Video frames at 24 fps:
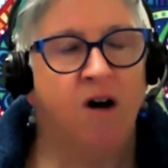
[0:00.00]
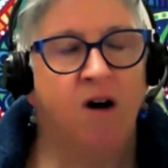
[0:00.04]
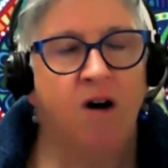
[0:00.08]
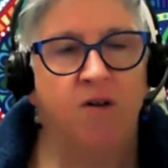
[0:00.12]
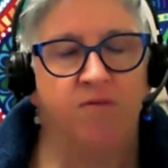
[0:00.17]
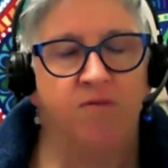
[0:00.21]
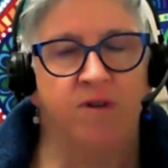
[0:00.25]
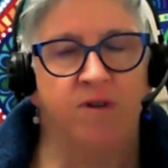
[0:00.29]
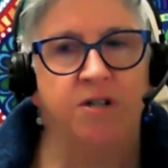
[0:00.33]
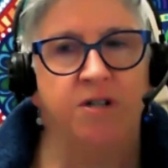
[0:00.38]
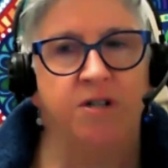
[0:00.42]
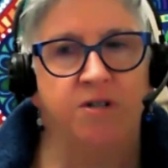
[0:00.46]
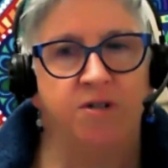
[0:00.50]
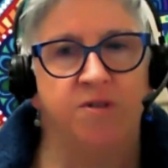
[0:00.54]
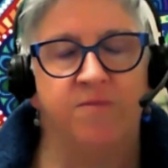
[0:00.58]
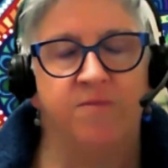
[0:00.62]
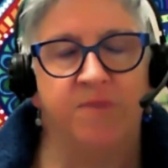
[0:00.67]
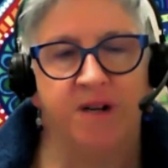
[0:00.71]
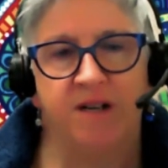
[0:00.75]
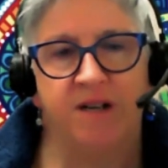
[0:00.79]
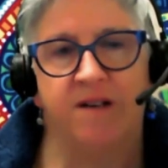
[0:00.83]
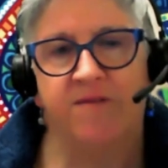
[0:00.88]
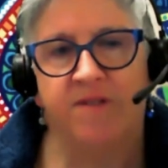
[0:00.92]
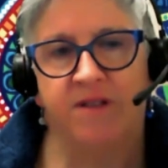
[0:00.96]
I really do
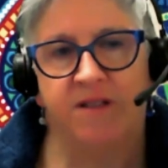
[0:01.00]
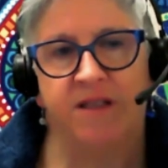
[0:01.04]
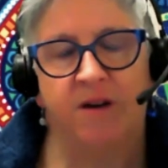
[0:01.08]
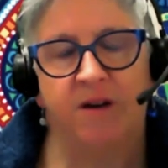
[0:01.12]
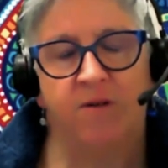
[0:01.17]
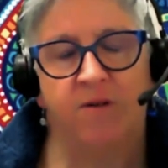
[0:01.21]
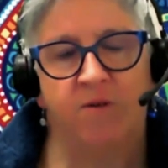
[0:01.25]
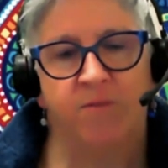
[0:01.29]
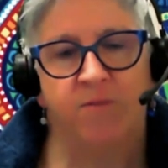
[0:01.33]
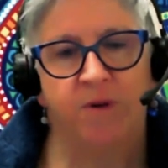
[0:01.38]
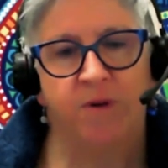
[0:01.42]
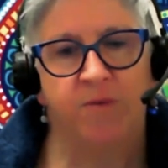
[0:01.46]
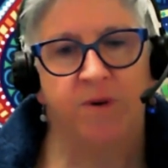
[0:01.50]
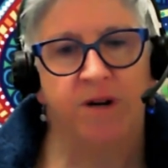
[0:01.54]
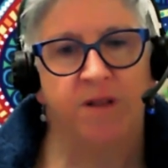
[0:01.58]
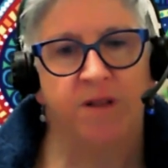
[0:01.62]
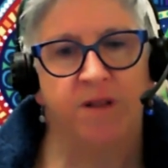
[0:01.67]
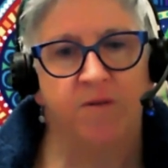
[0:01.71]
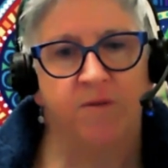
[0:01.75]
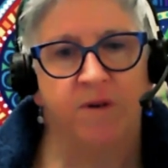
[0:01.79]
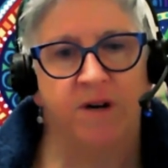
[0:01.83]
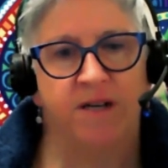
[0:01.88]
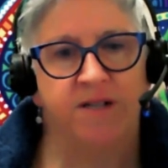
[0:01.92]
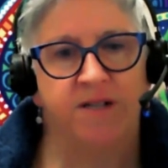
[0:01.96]
believe that that will be one of
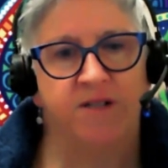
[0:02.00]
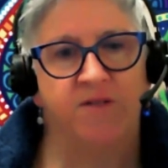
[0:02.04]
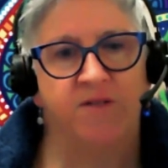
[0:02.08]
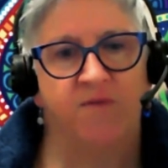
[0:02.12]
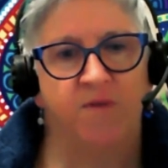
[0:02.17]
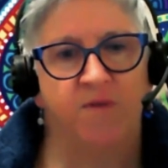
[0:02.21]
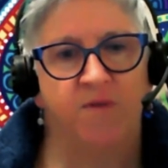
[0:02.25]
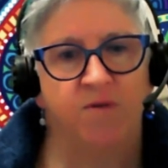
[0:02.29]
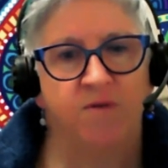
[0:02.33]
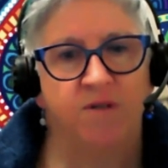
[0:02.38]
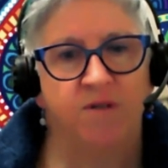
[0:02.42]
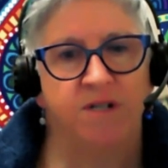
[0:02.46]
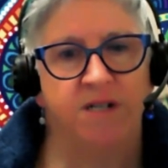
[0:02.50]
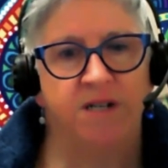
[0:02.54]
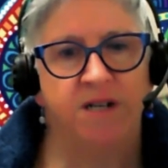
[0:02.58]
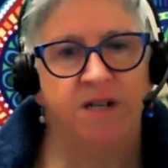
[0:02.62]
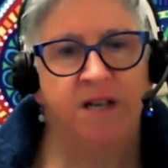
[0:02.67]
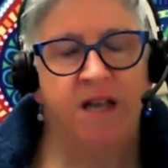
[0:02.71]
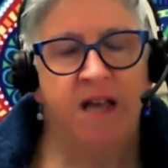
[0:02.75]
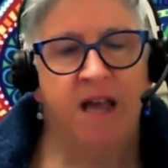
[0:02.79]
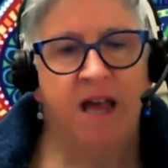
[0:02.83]
the ways forward.